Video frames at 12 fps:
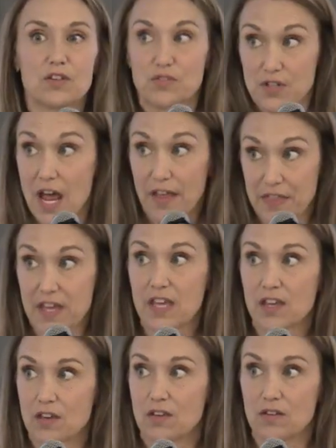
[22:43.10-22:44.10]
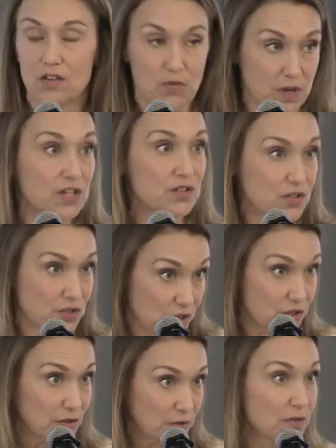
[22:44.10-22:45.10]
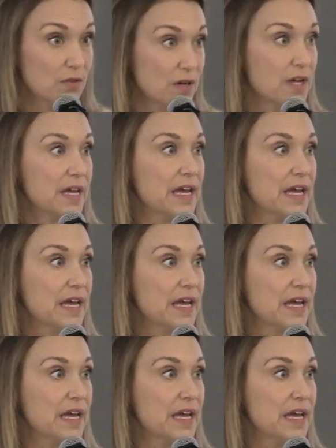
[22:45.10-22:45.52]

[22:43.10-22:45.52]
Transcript: nothing you can do